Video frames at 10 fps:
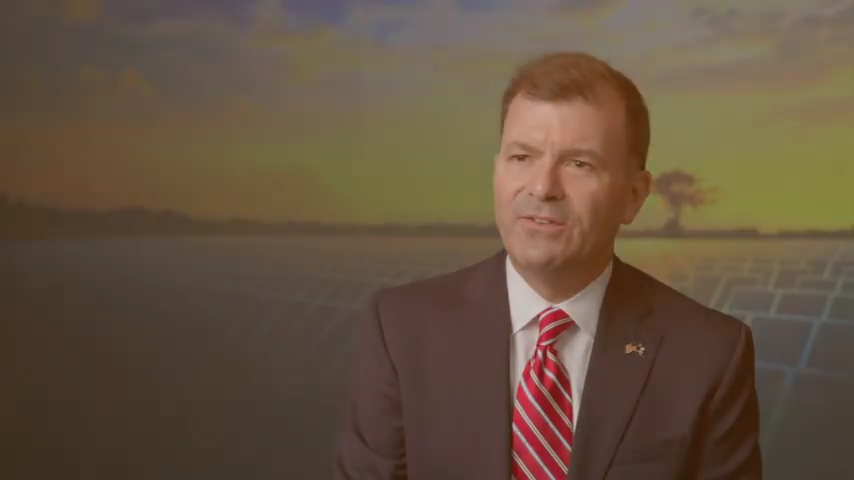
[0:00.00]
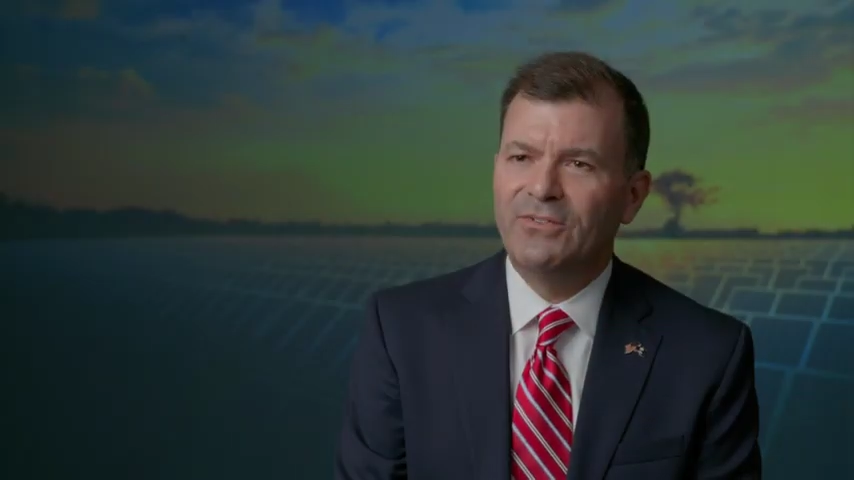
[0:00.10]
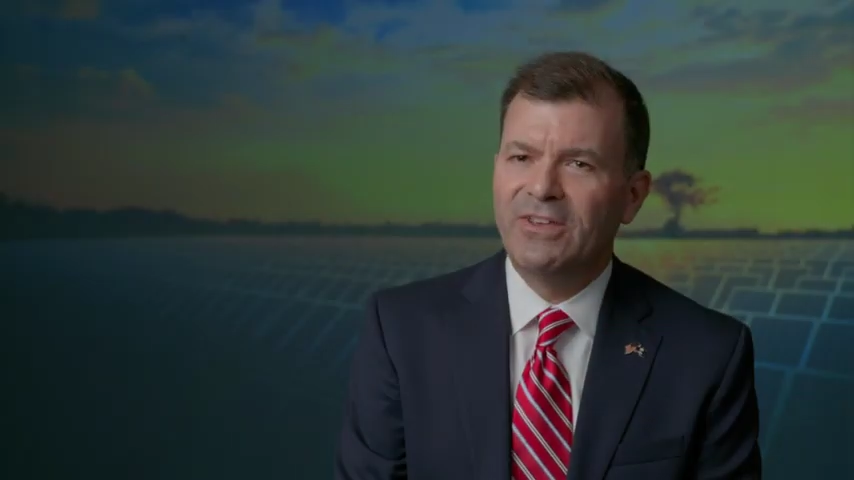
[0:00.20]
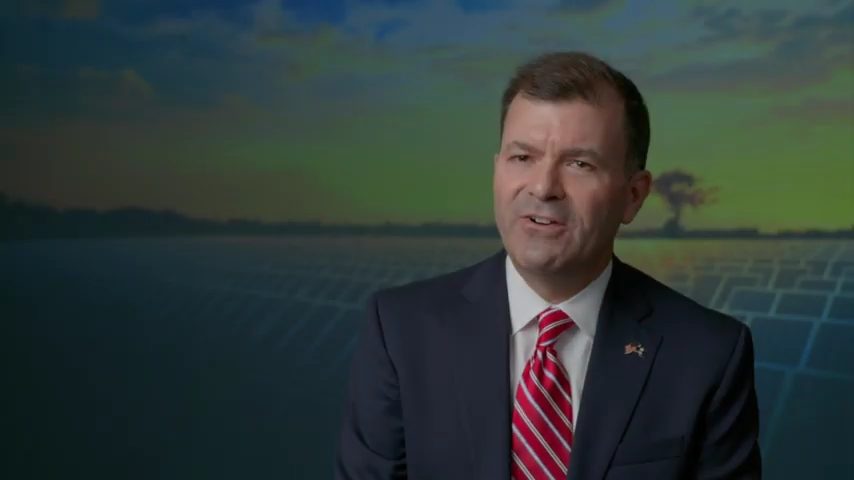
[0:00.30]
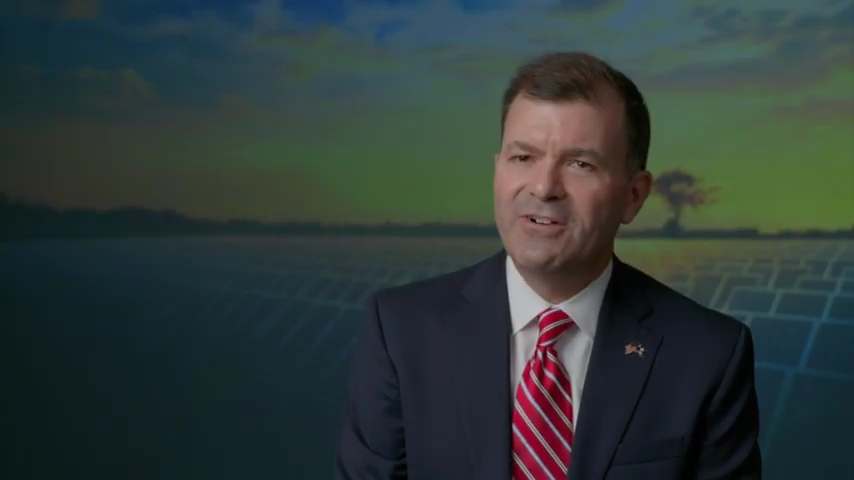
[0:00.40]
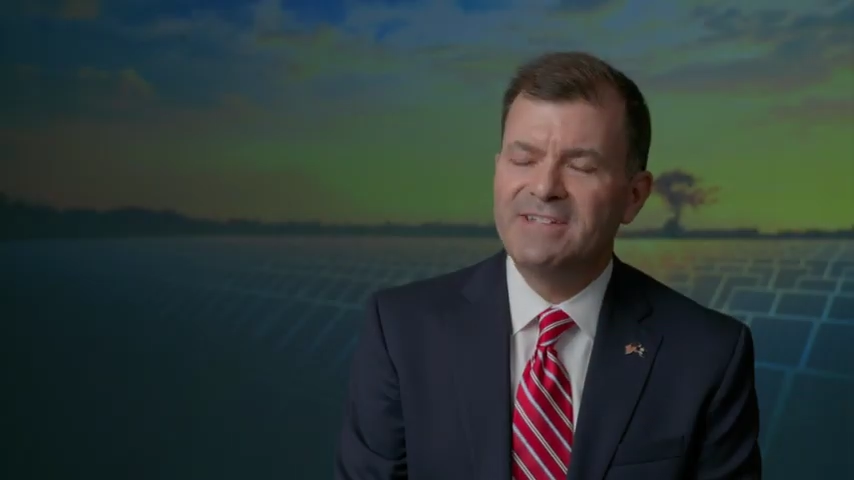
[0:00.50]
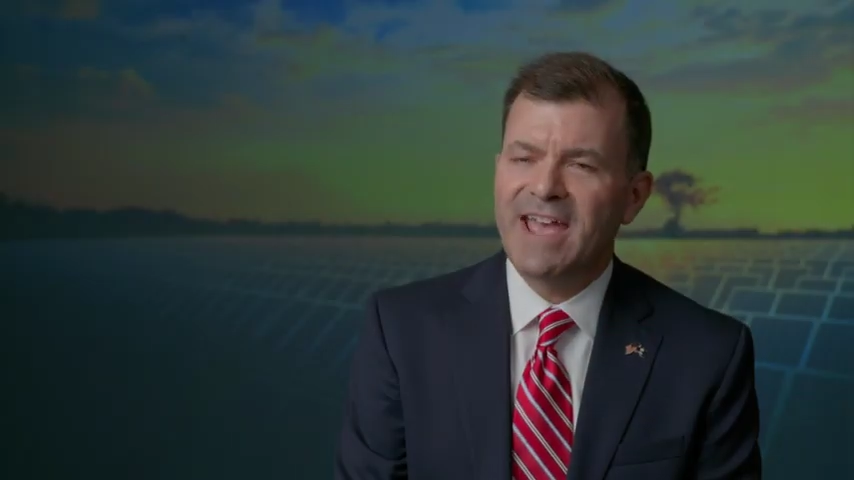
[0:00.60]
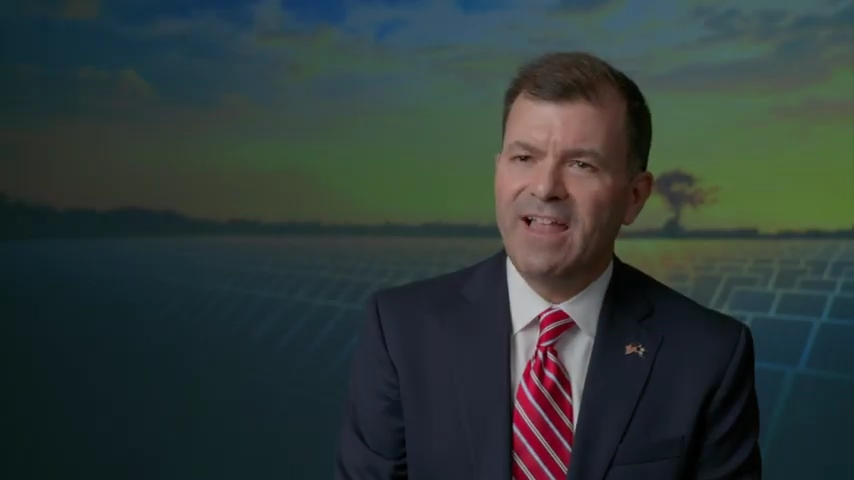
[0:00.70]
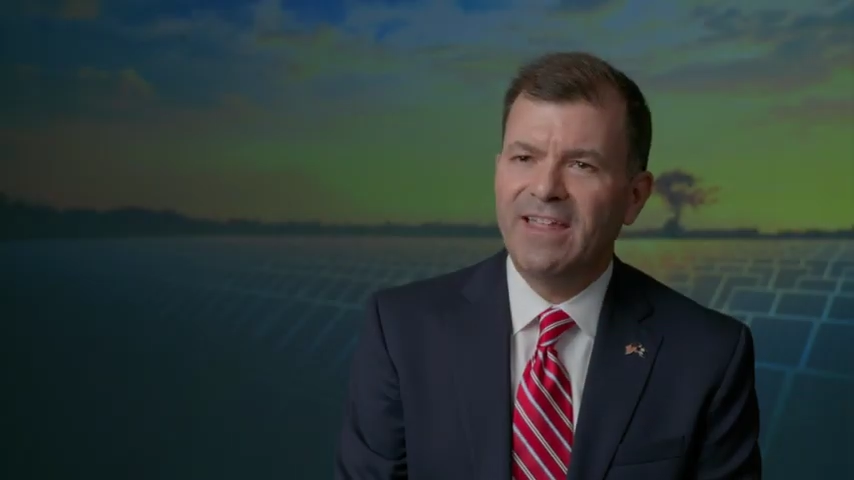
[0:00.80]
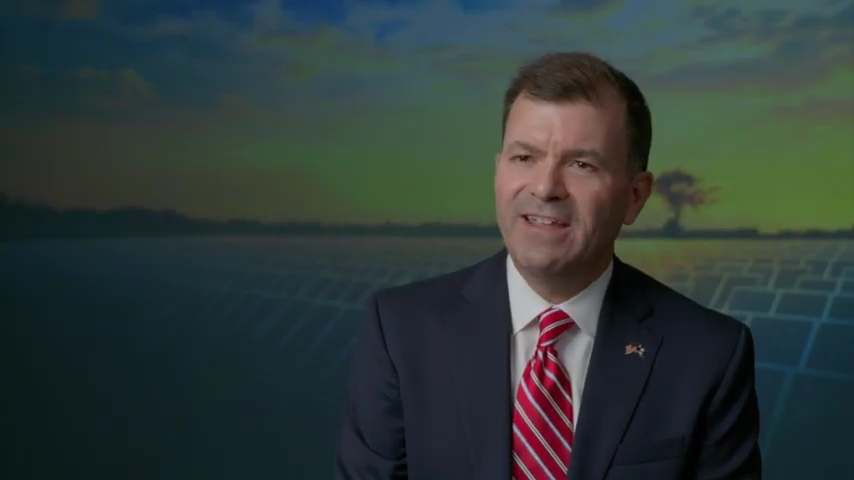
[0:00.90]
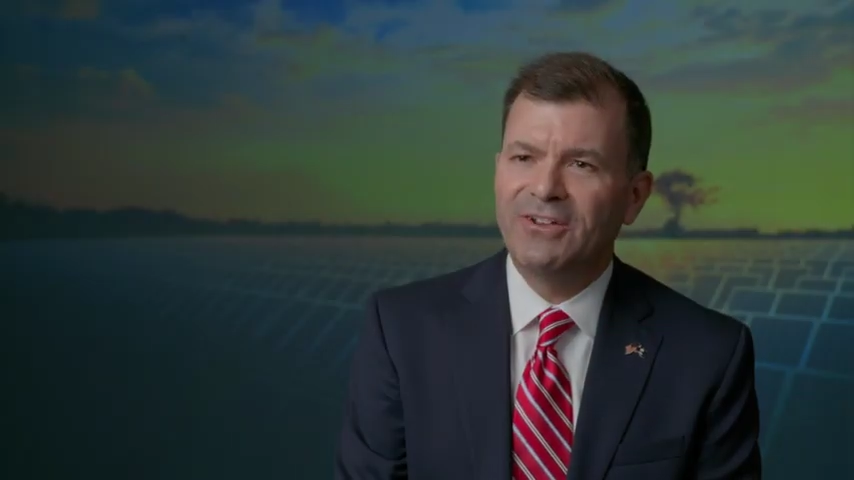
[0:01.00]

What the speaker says: Senator Talley,